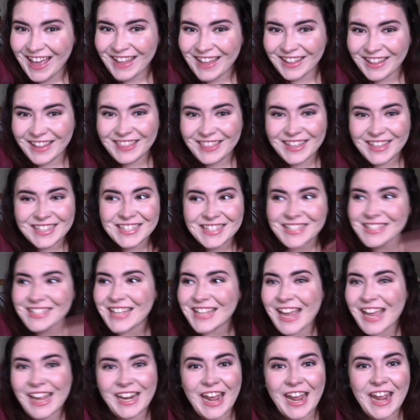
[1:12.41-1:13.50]
Like, that's
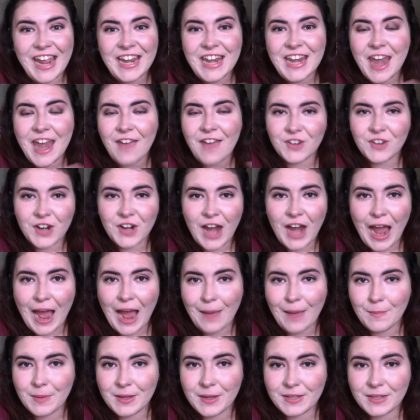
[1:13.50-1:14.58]
insane. It never
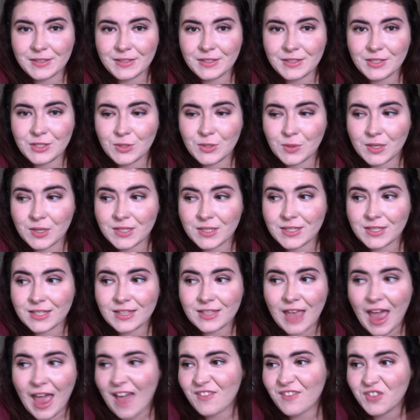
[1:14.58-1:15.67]
happens to us
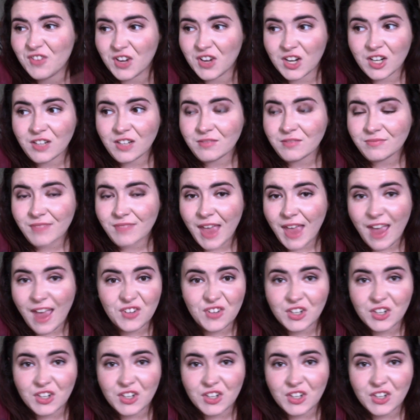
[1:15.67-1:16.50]
ever. I